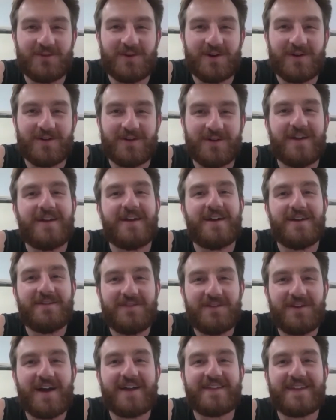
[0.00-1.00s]
Well, if
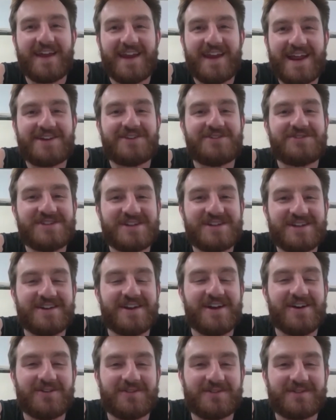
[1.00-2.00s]
you got that energy,
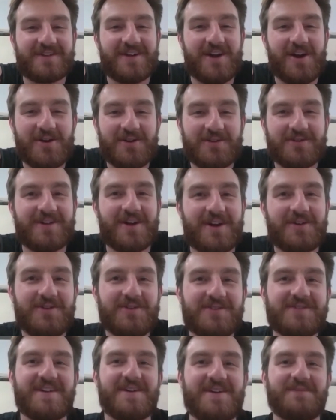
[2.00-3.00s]
go do
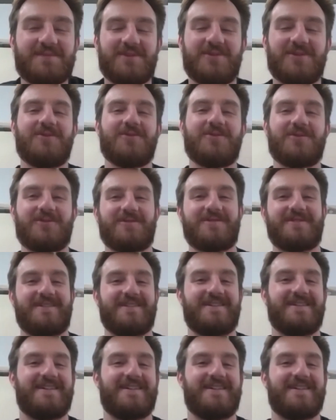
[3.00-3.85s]
something cool.